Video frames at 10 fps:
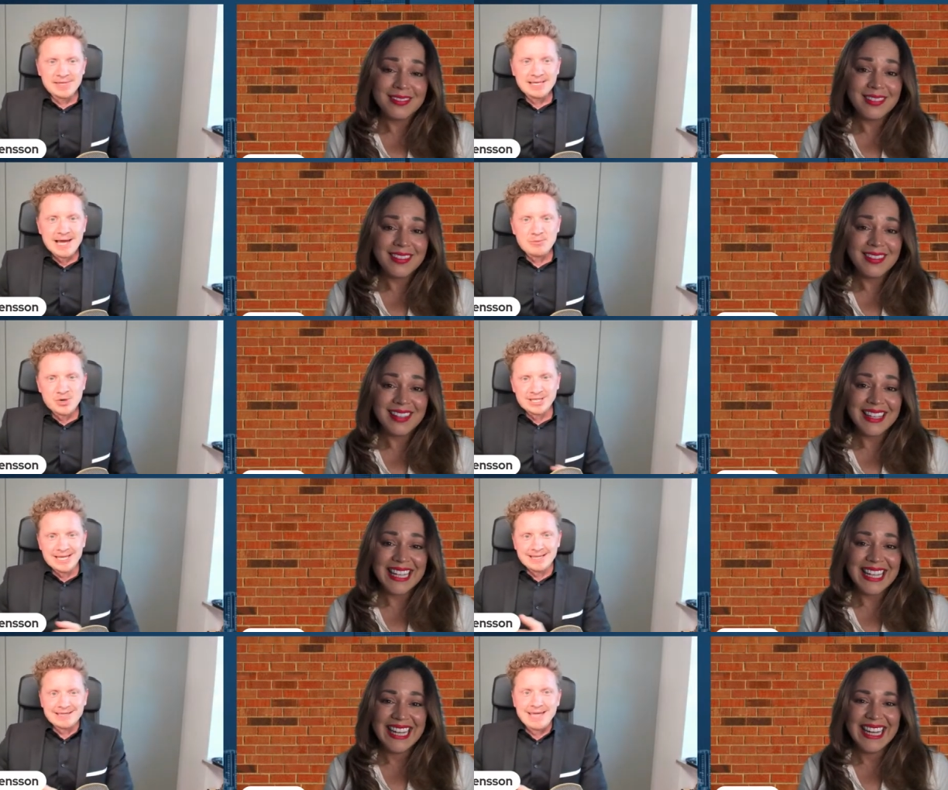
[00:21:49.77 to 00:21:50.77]
Speaker 1: even the guy
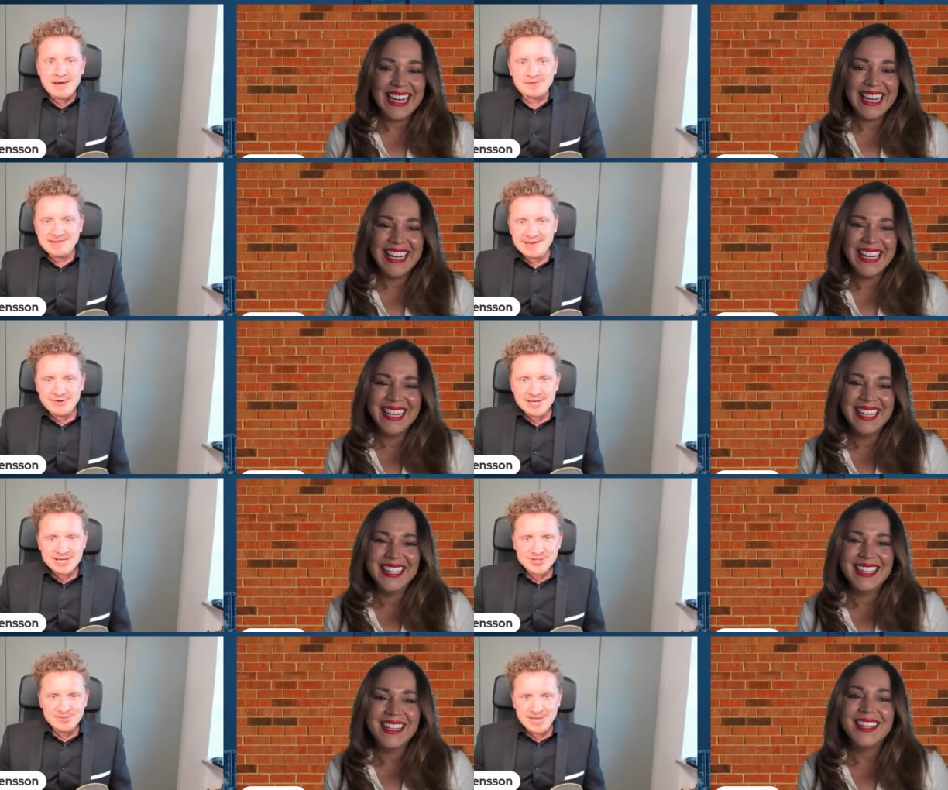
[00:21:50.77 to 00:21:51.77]
working in the
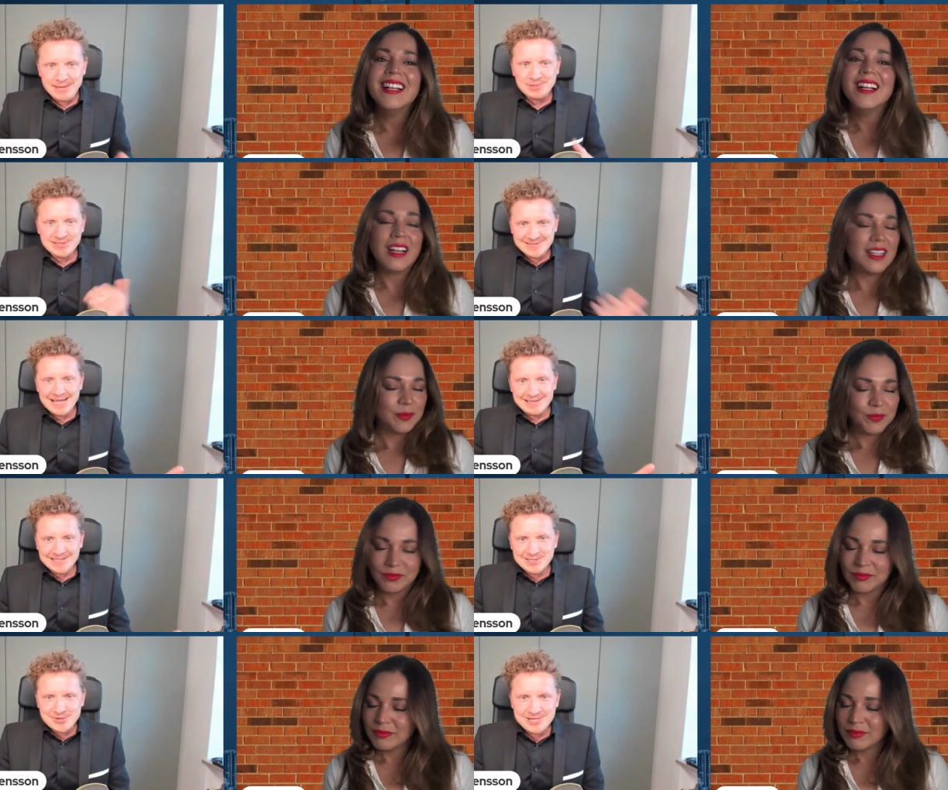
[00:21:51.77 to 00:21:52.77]
cafeteria should be able to tell
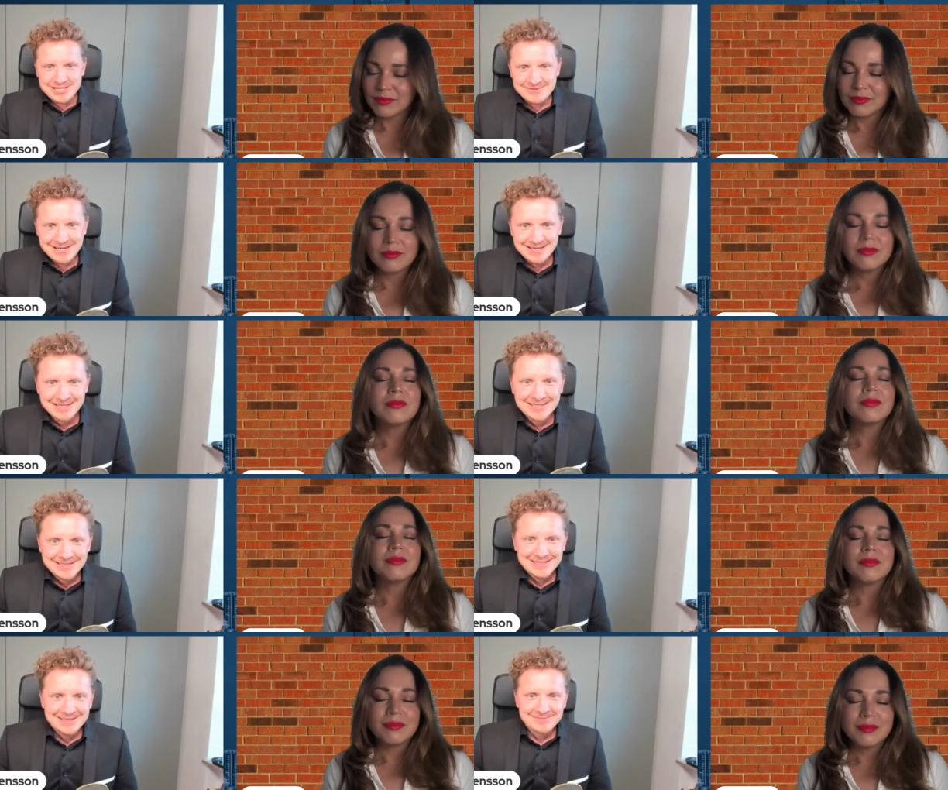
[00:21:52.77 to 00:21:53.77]
the story, right?
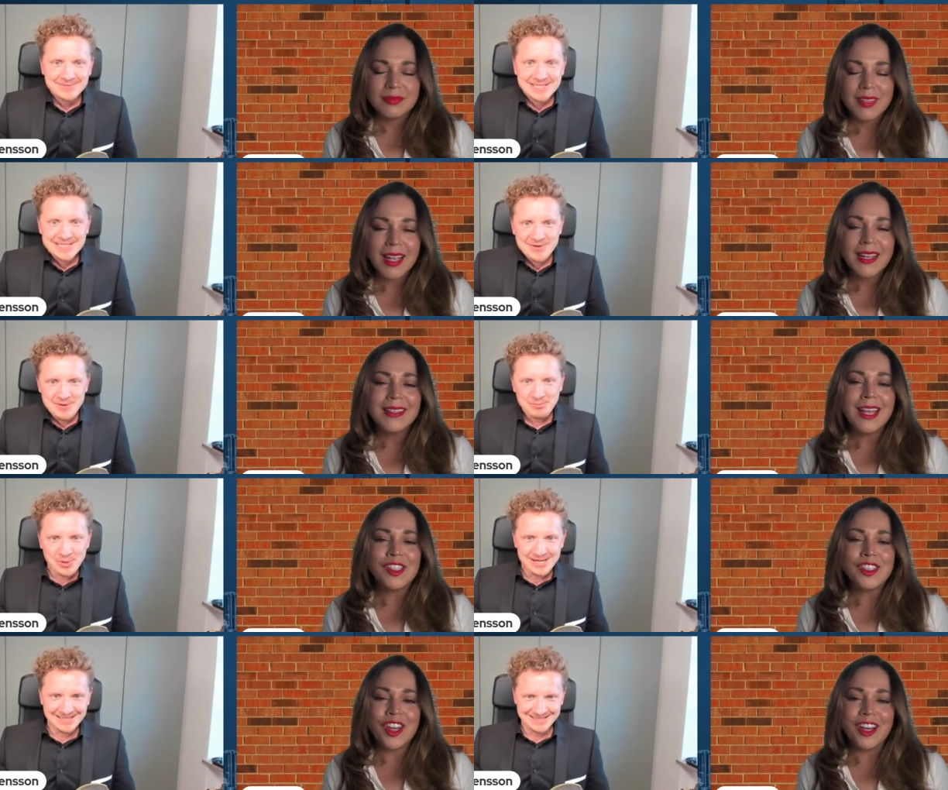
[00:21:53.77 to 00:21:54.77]
Um, it's so
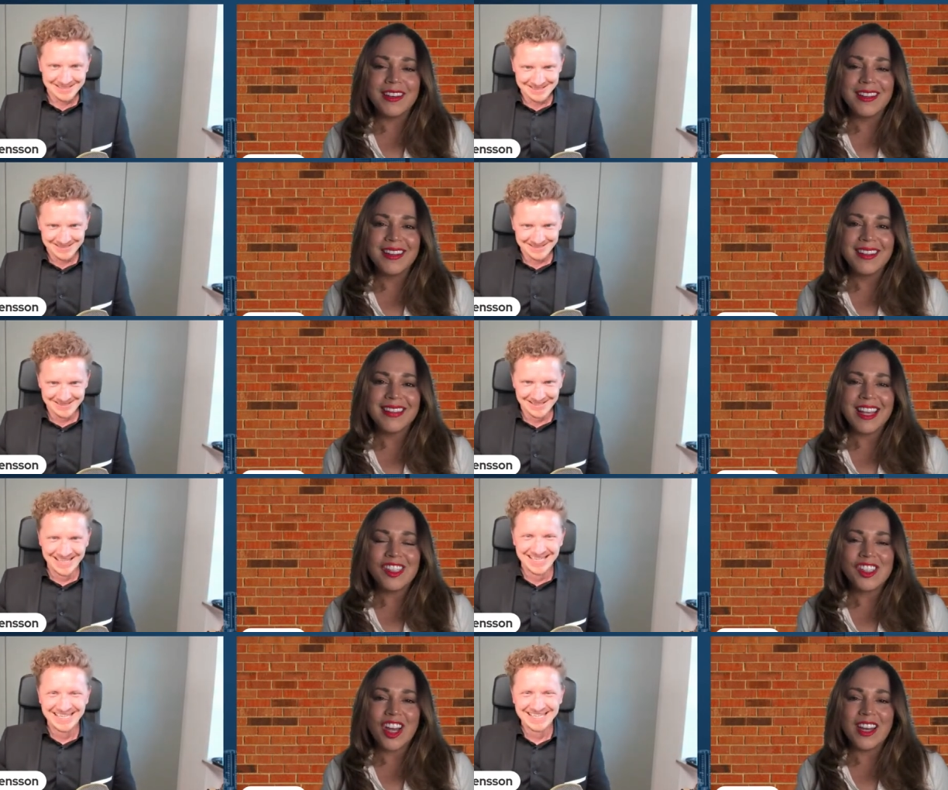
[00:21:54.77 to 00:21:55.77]
important. They should.
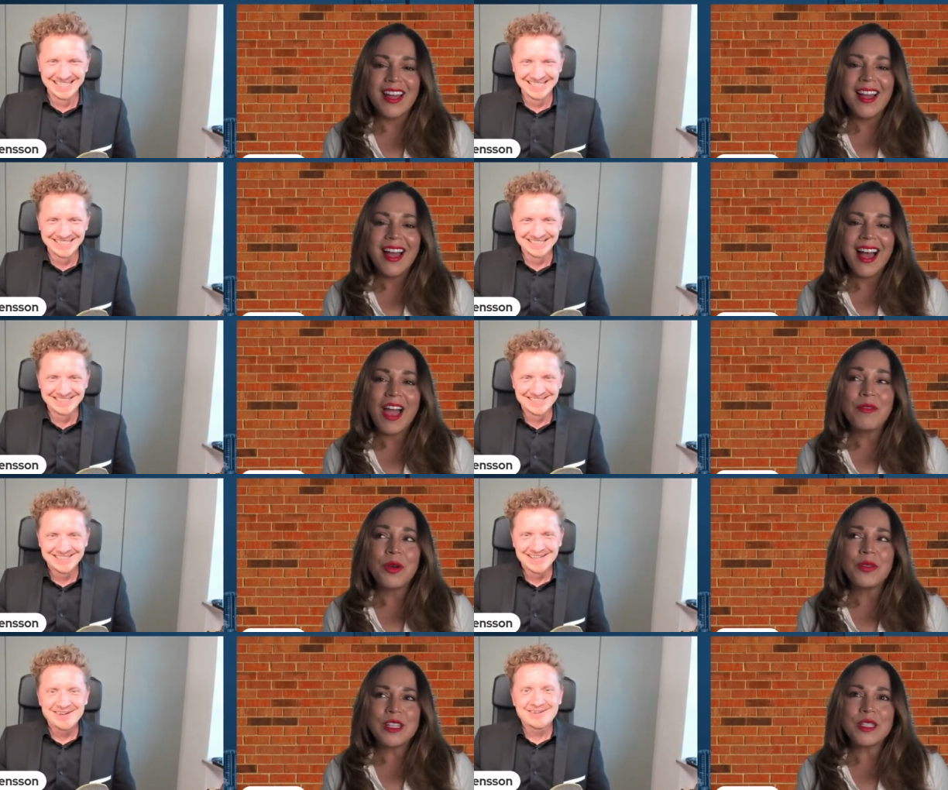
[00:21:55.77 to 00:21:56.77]
Speaker 2: They should. I
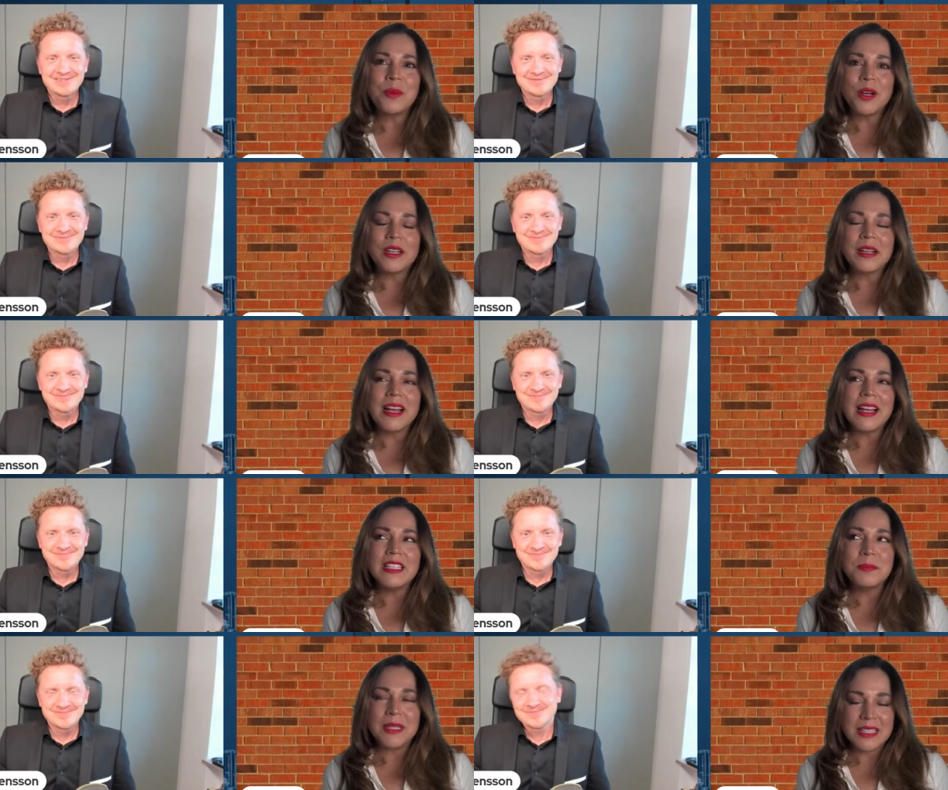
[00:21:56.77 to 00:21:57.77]
wrote this book
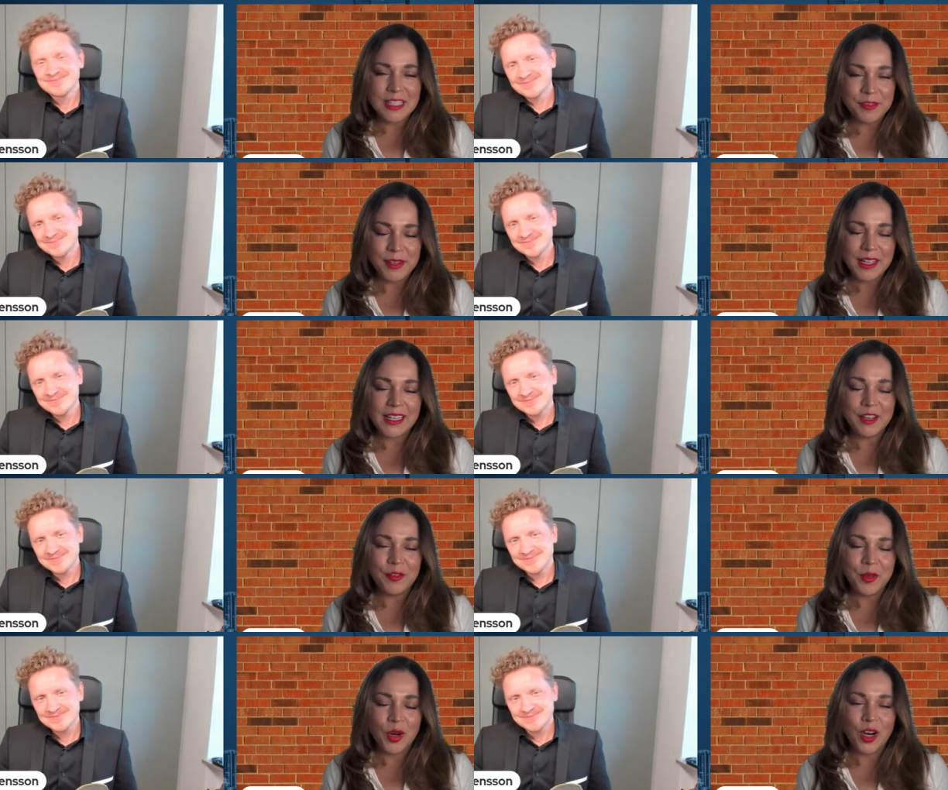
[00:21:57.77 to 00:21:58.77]

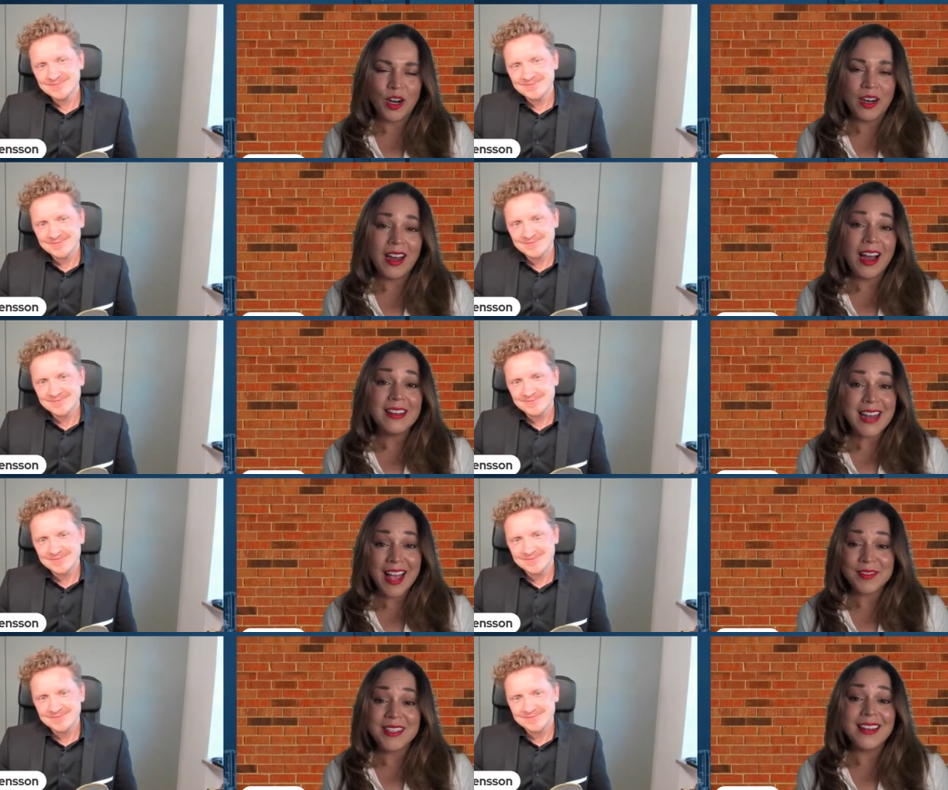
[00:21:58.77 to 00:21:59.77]
specifically for
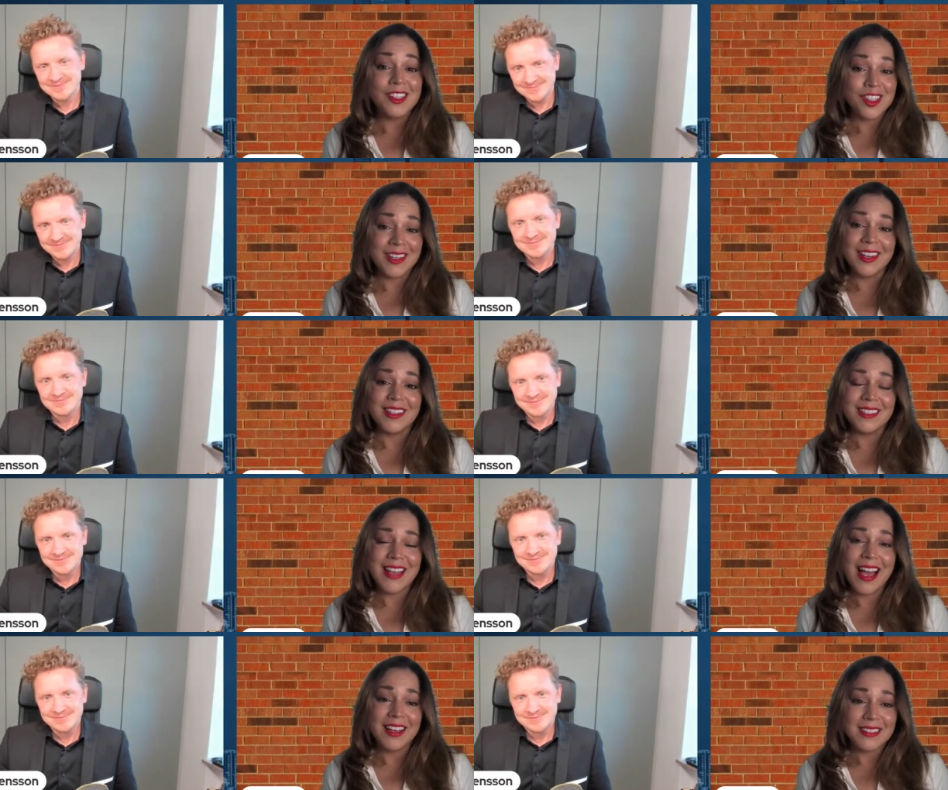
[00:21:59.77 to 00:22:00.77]
devs and
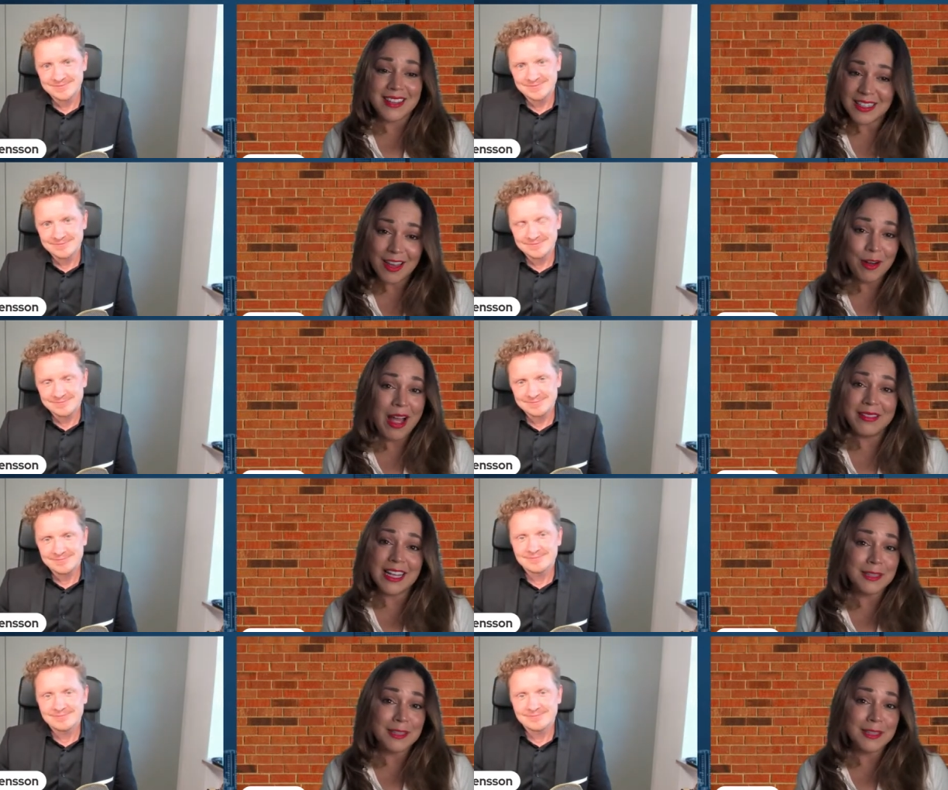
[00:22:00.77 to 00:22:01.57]
engineers because uh, that's uh,